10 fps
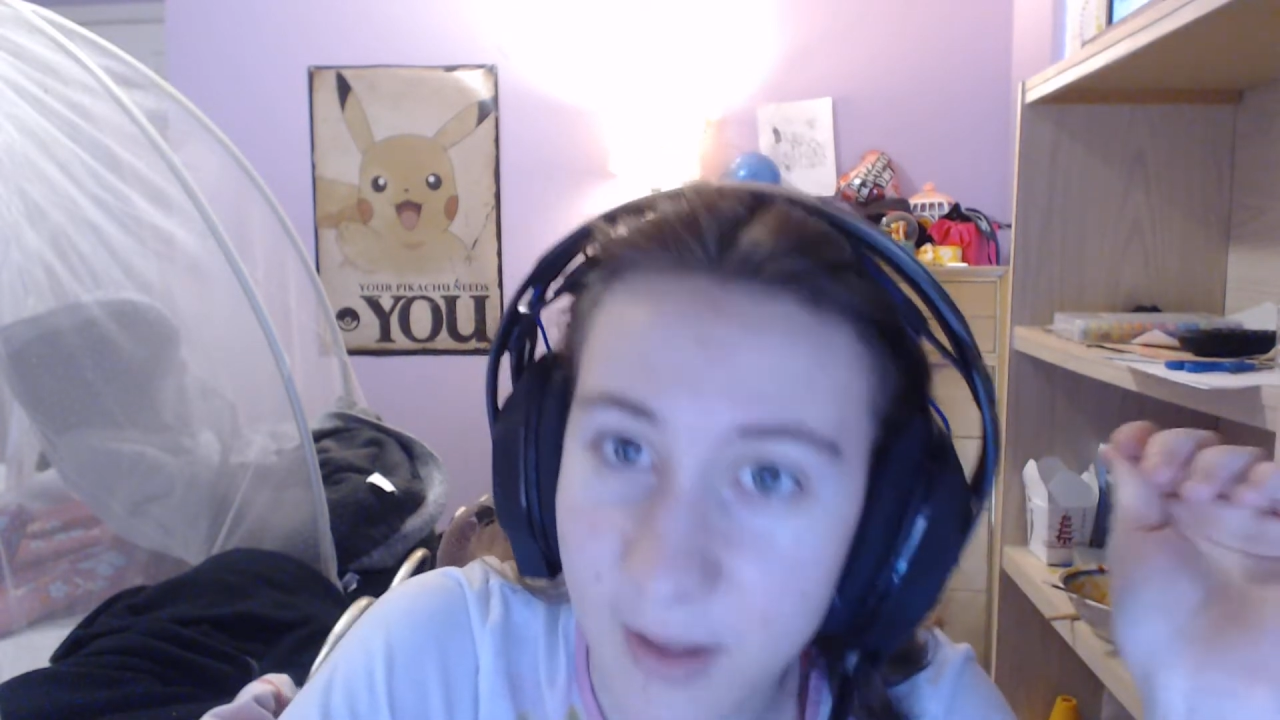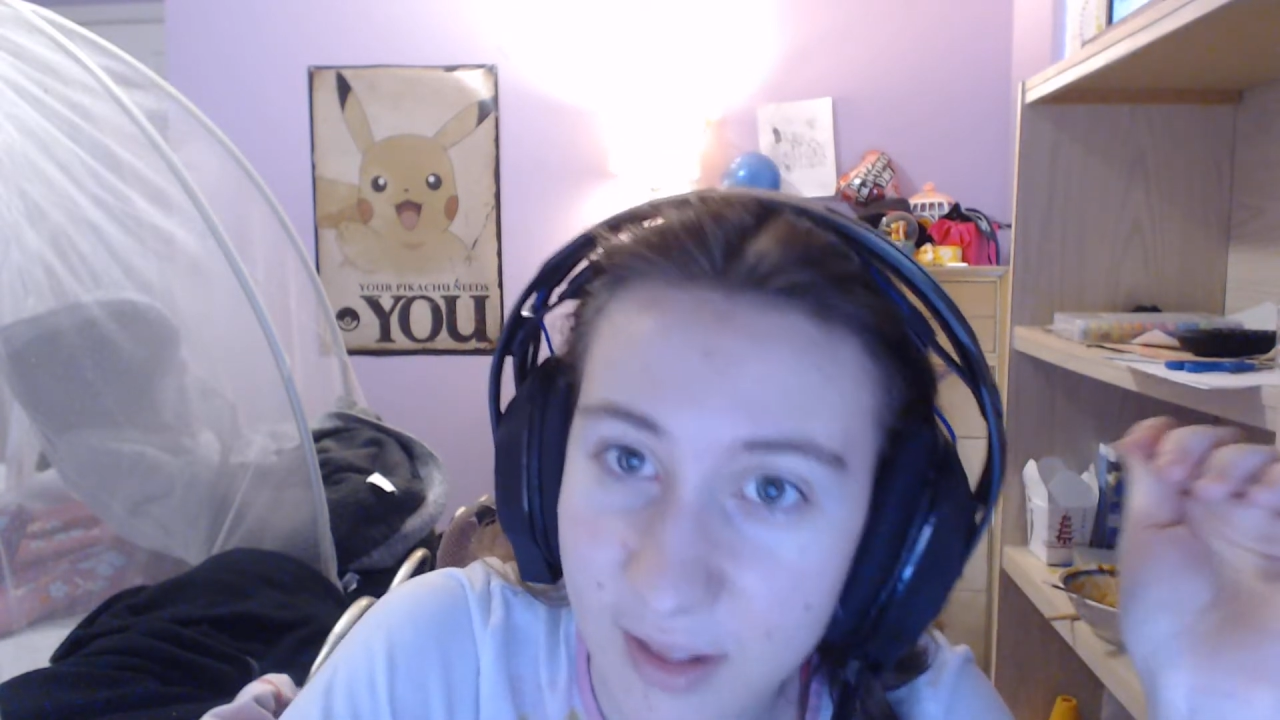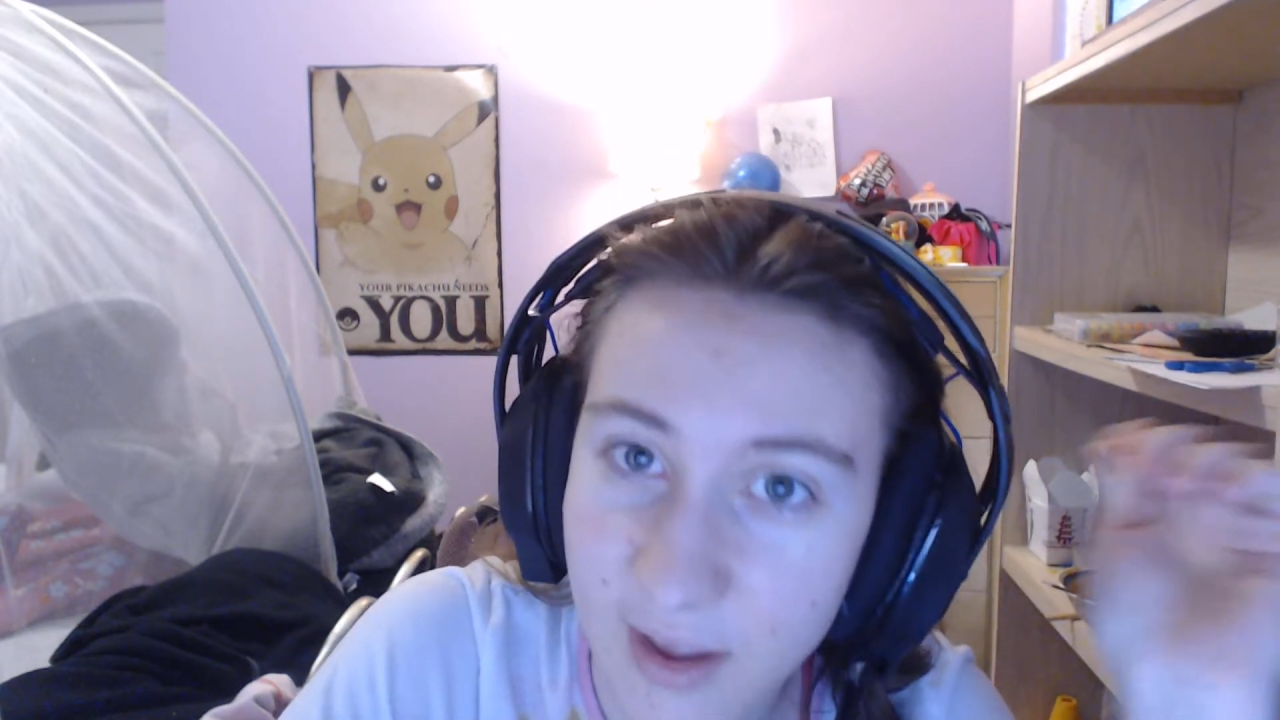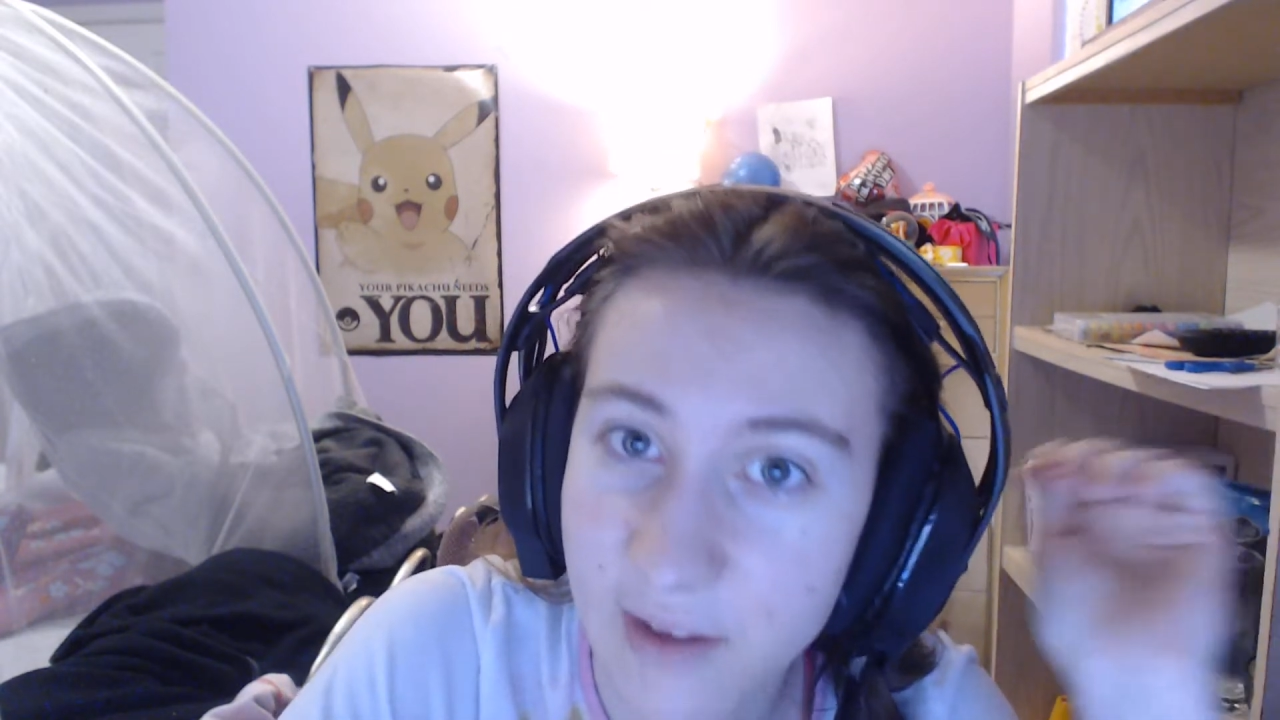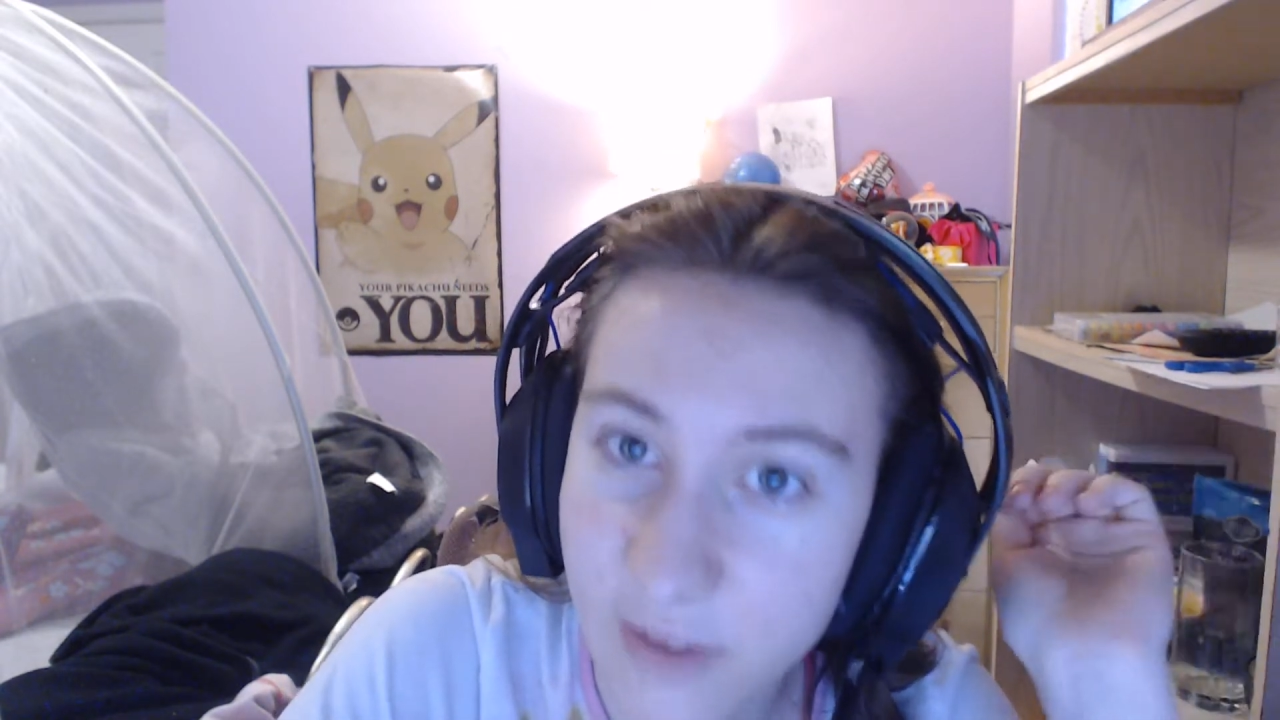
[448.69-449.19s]

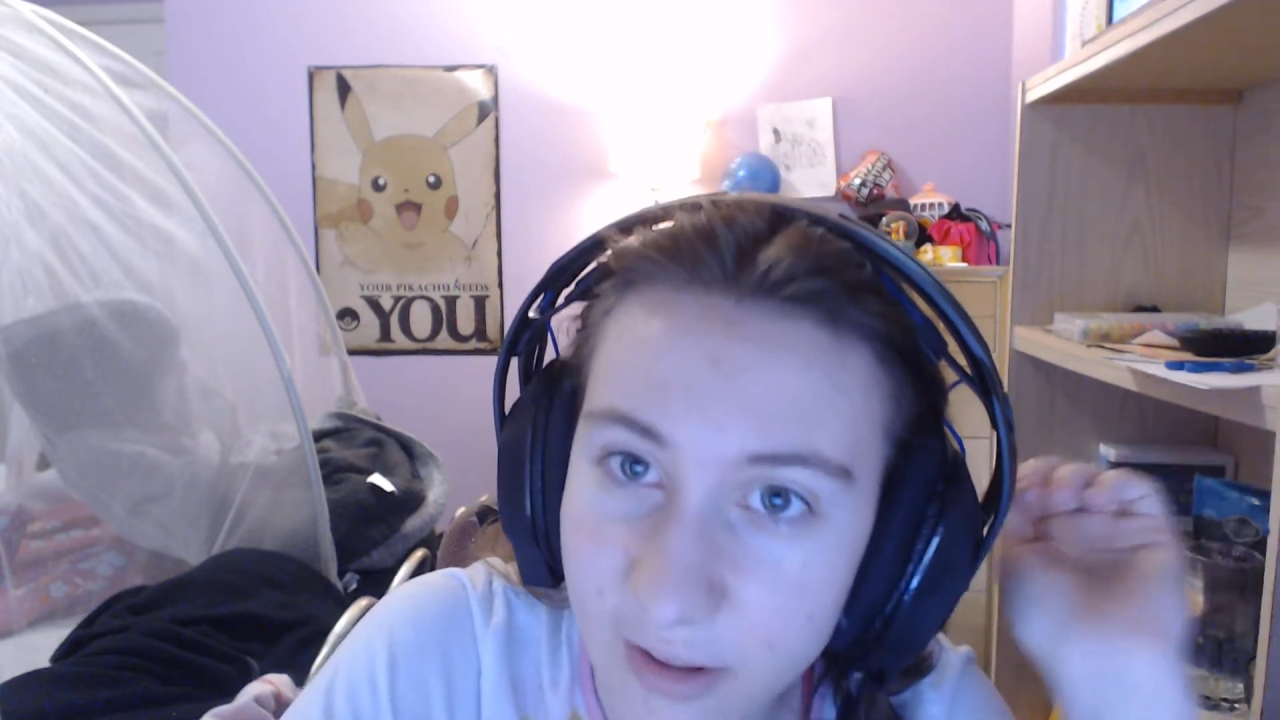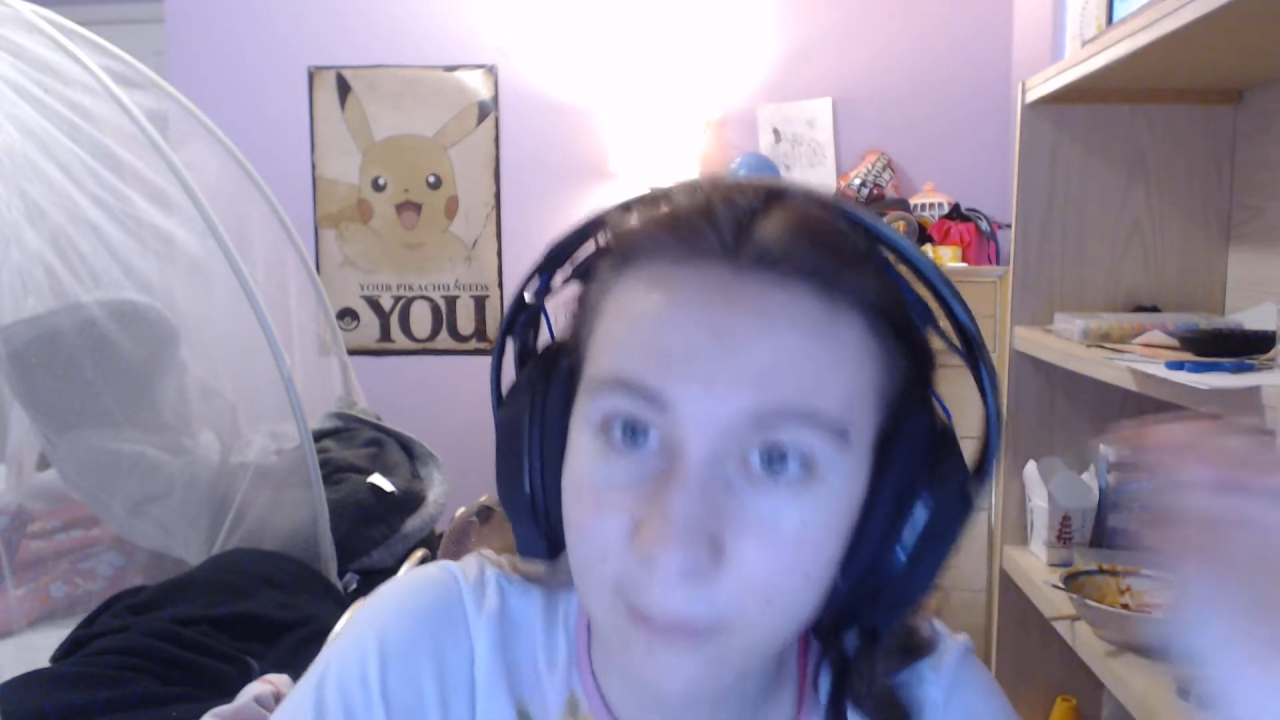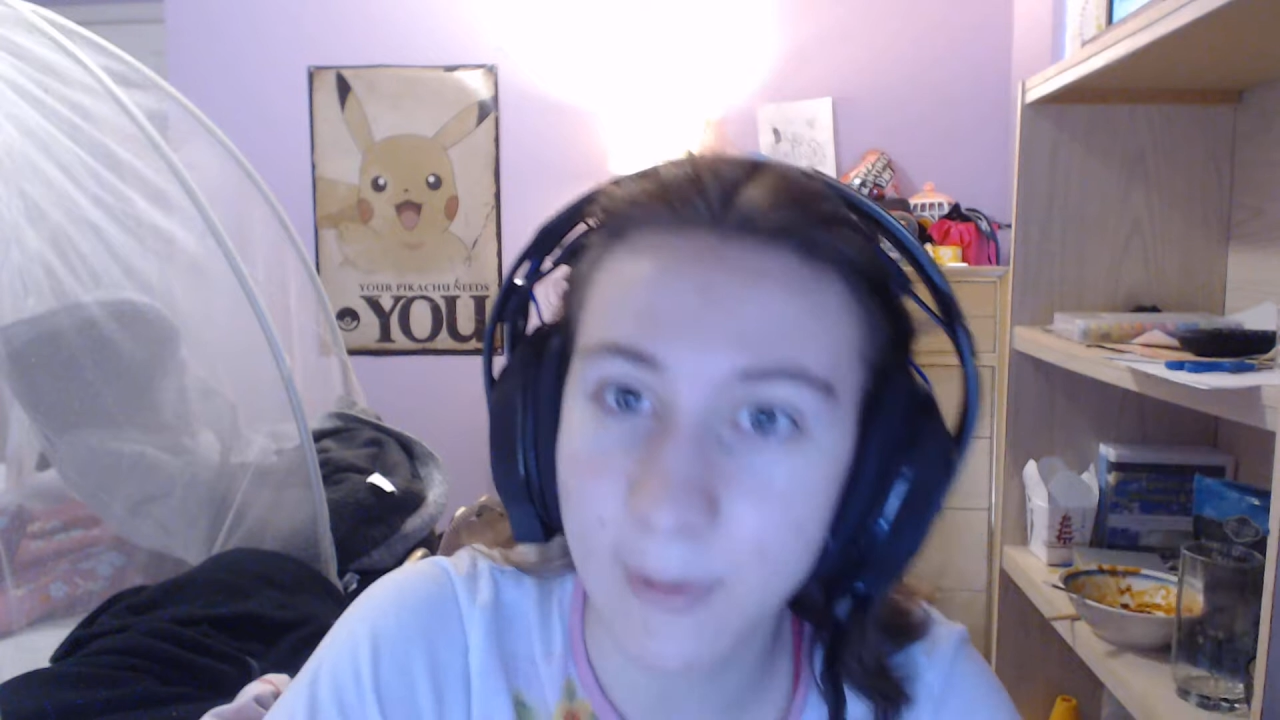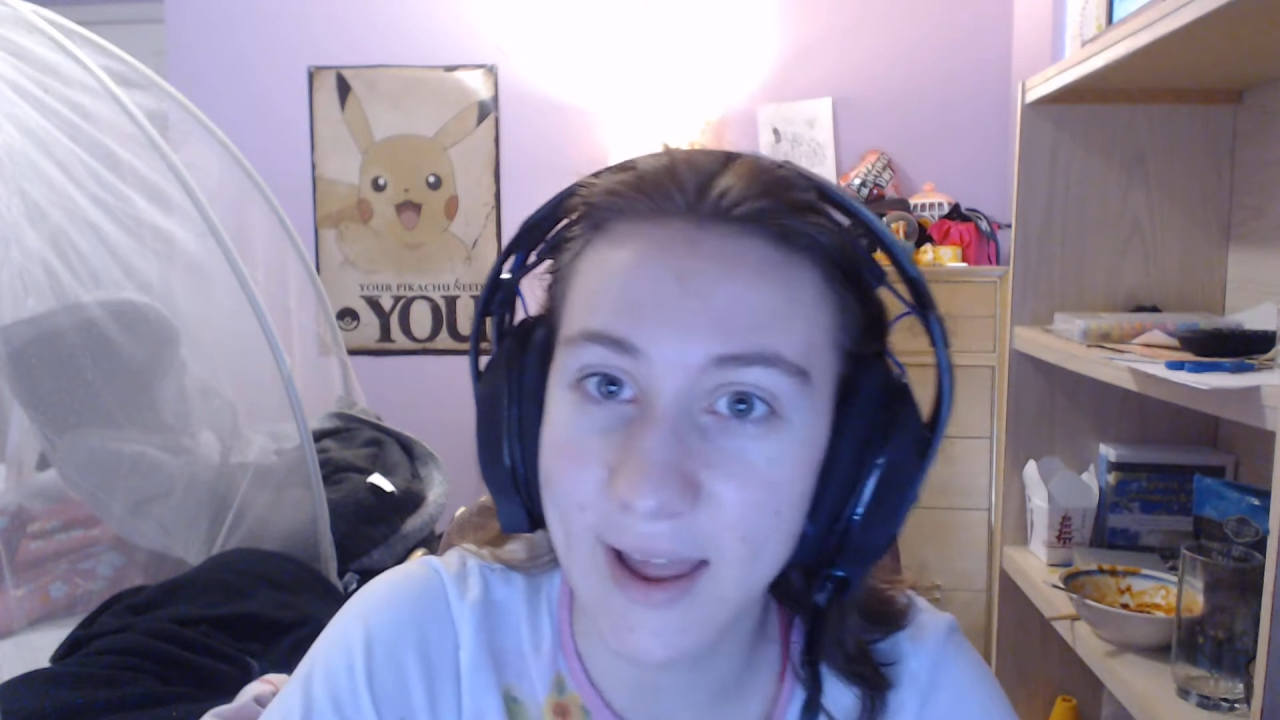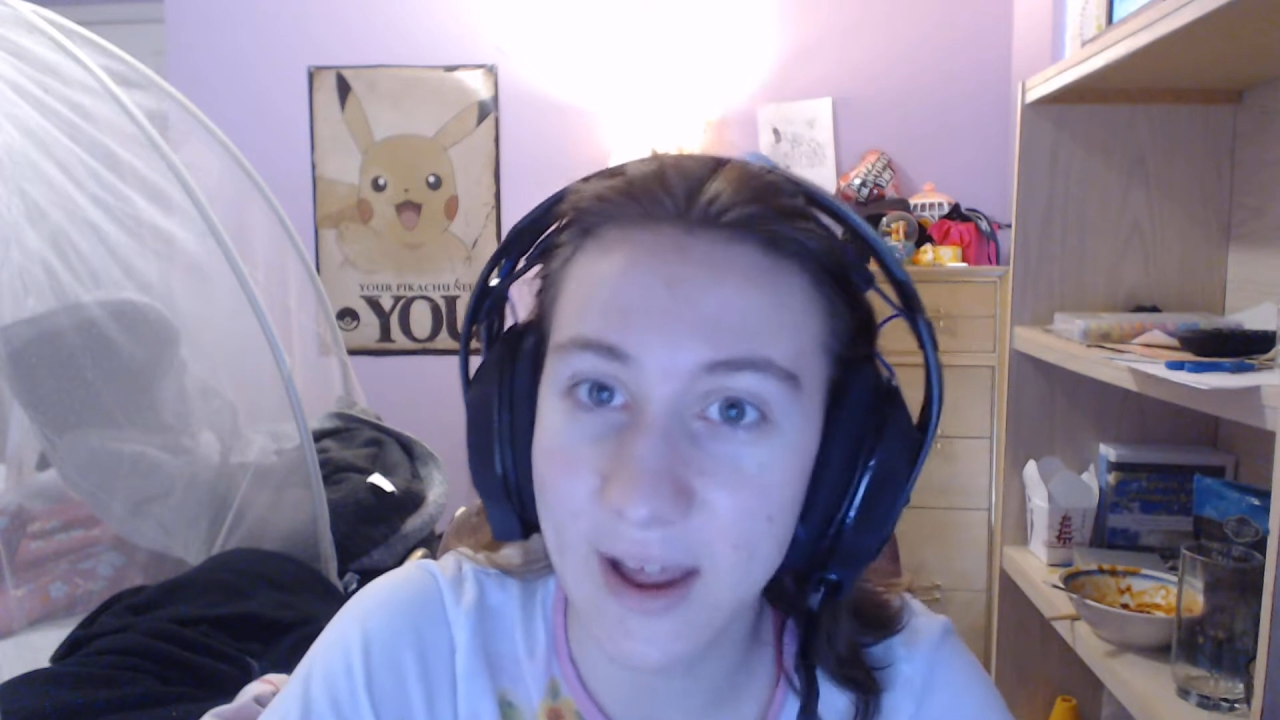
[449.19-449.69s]
saved as
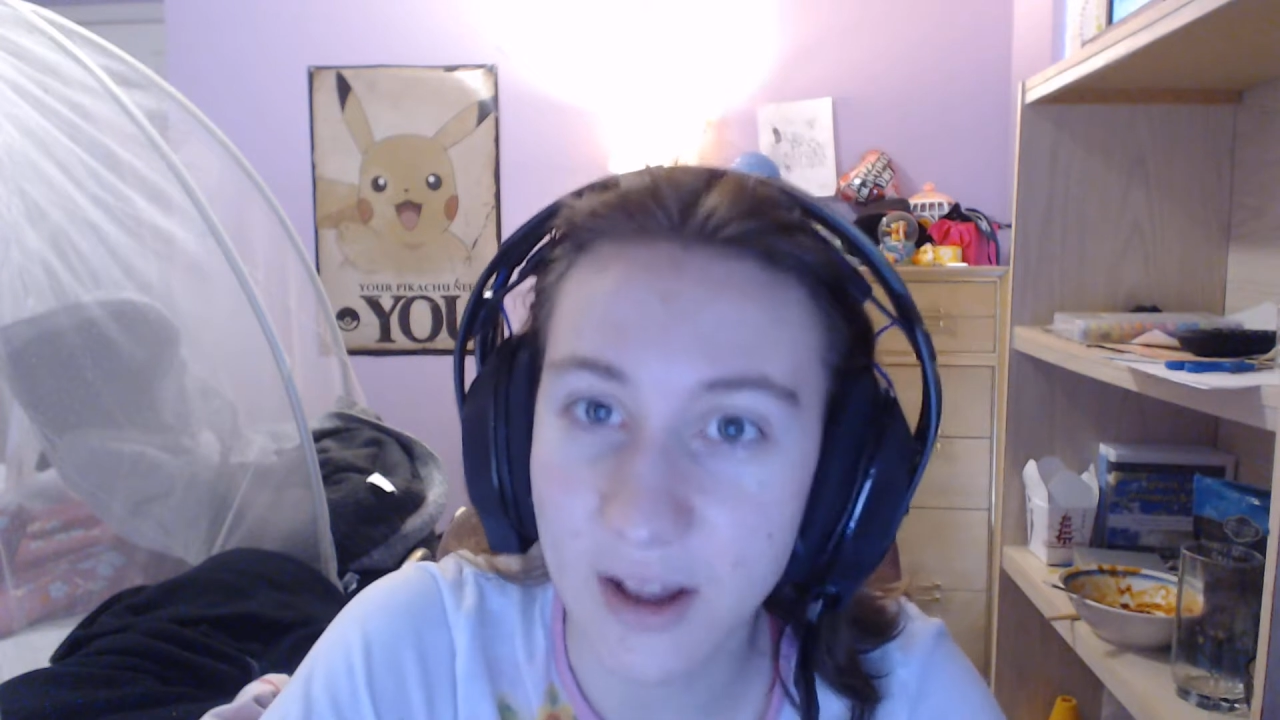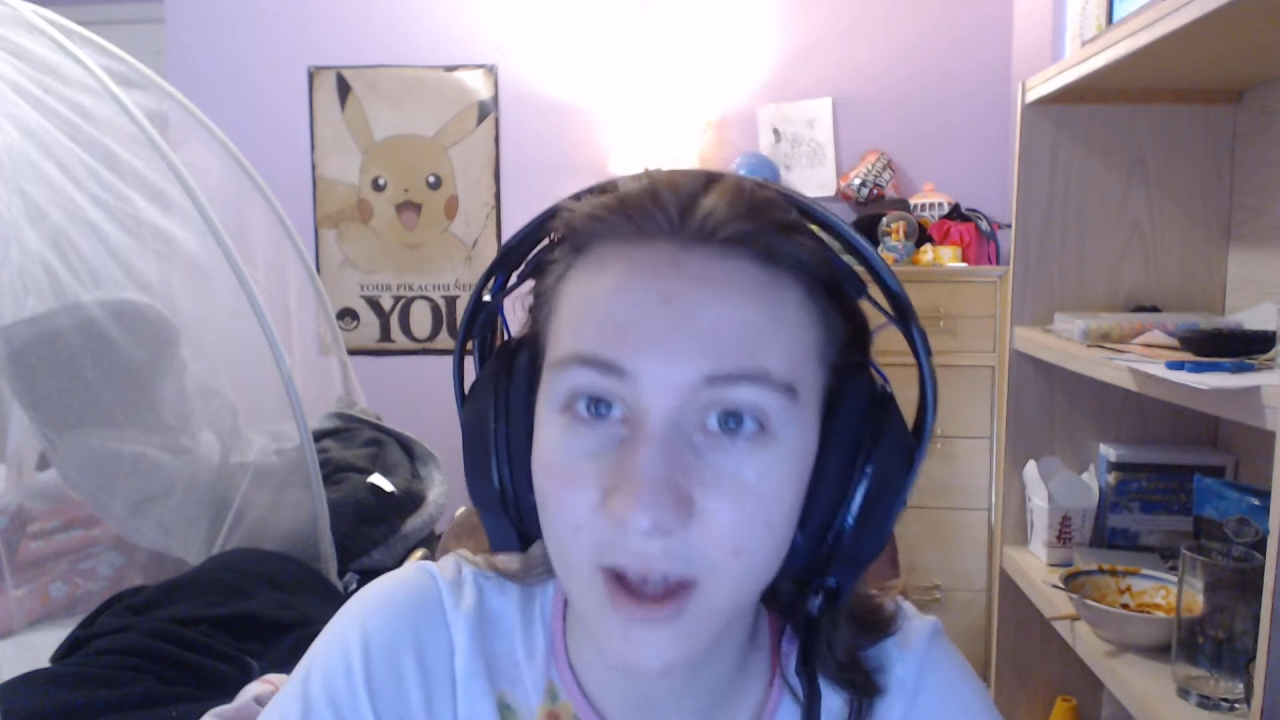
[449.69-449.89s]
well,